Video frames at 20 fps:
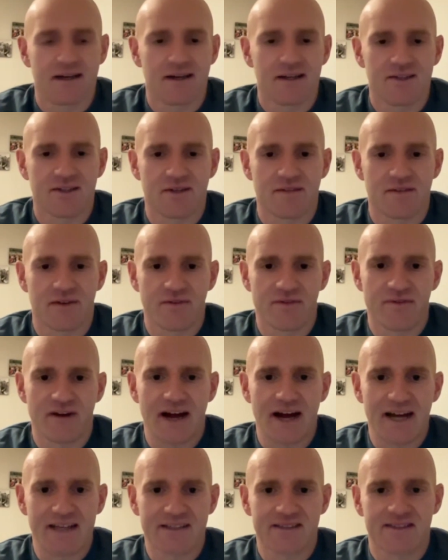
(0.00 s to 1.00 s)
sort of a
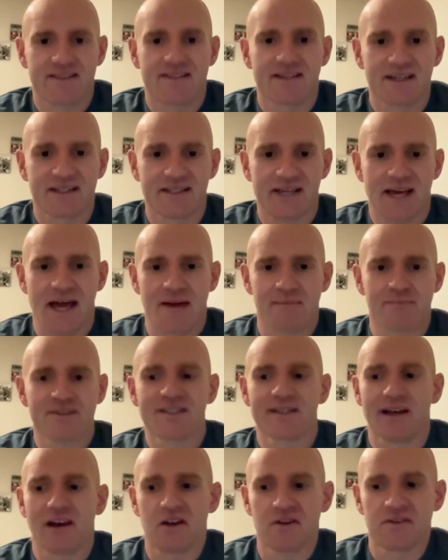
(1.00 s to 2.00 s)
fast
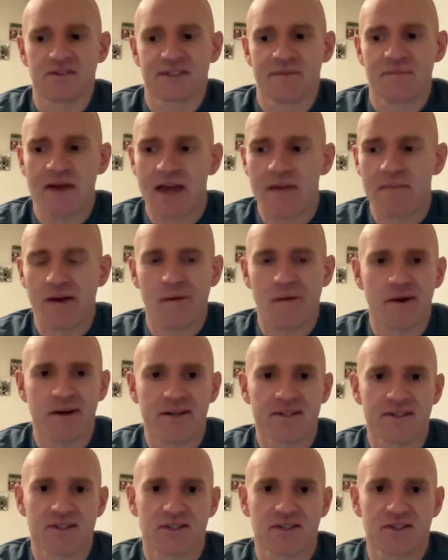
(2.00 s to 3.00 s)
attempt at London, maybe I
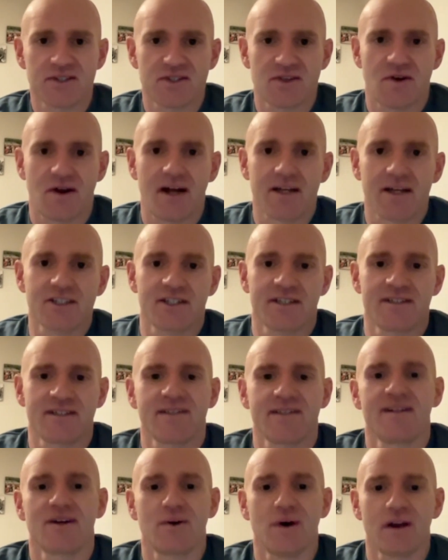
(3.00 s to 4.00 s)
might just sort of scratch
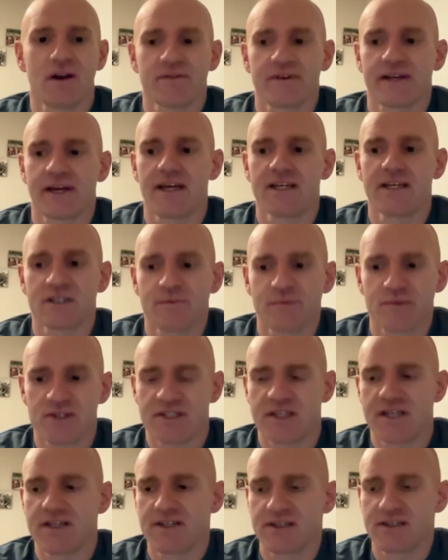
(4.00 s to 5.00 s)
into the qualification
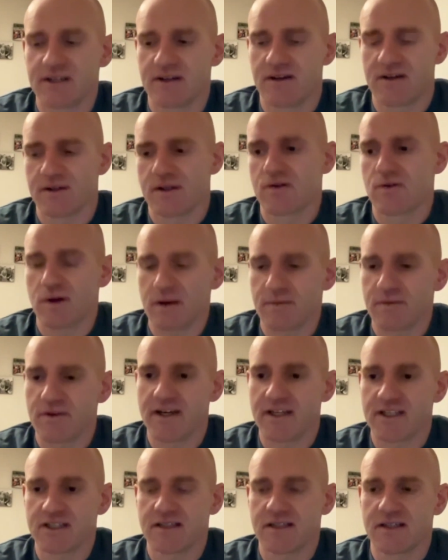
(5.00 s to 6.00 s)
procedure or
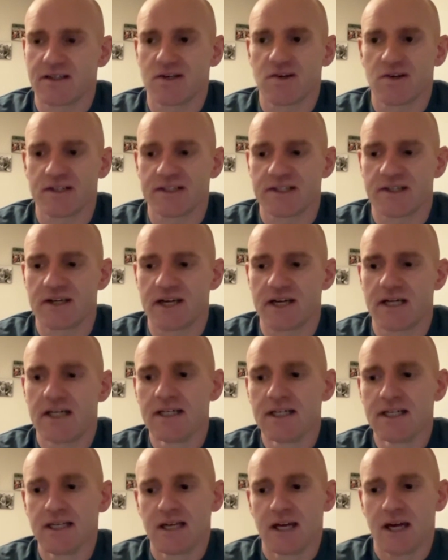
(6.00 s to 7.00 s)
qualification kind of criteria.
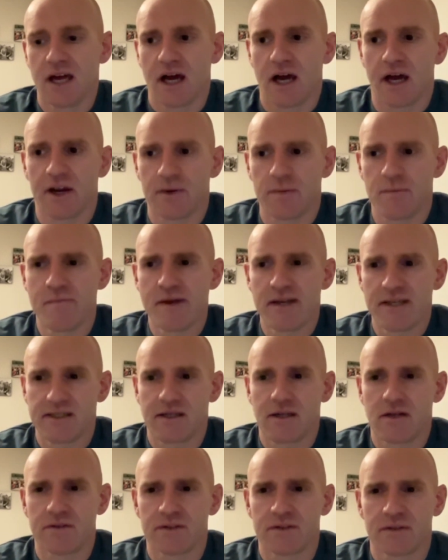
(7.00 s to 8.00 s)
And I
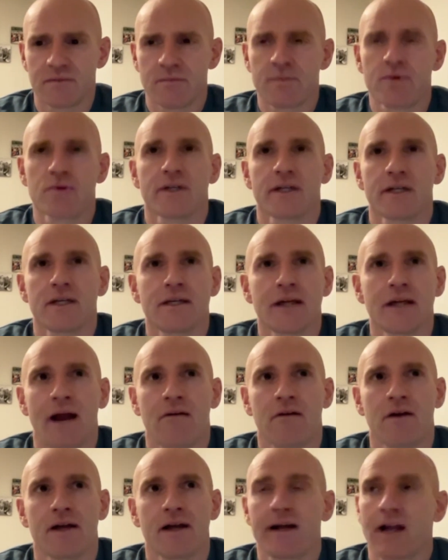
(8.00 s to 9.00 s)
missed London pretty
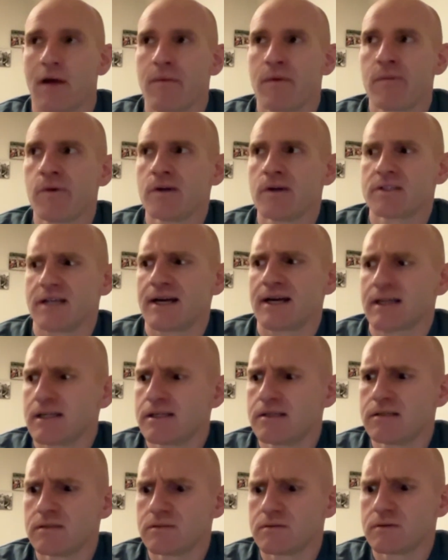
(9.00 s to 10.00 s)
narrowly. I can't remember
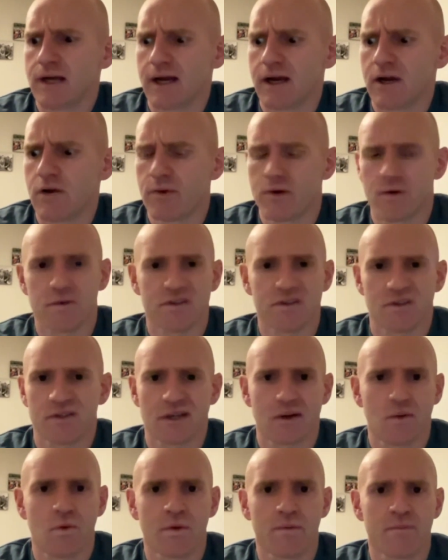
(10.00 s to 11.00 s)
exactly how, but I
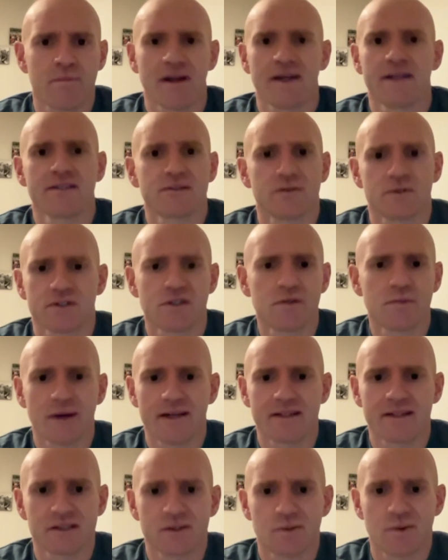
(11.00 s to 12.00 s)
was like one place or two
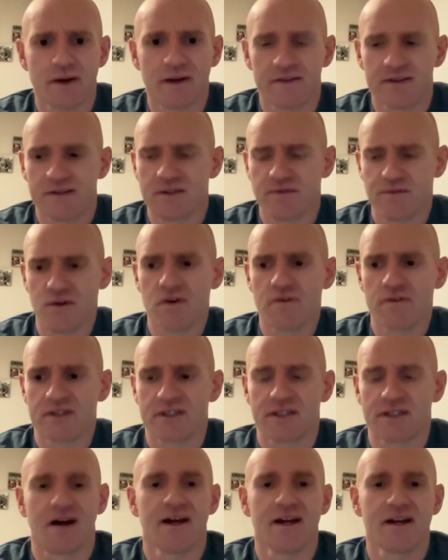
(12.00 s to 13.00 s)
places away. I think there's a few of
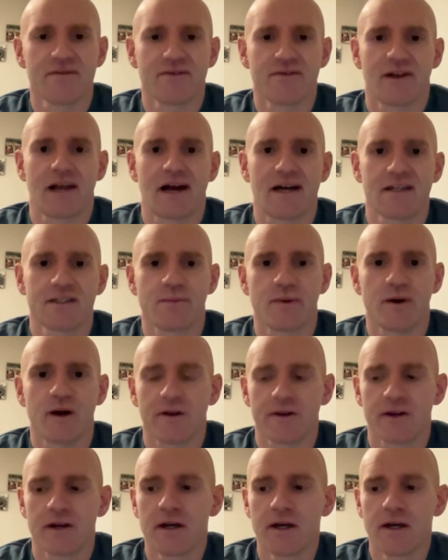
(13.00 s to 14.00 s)
us tied for the last spot.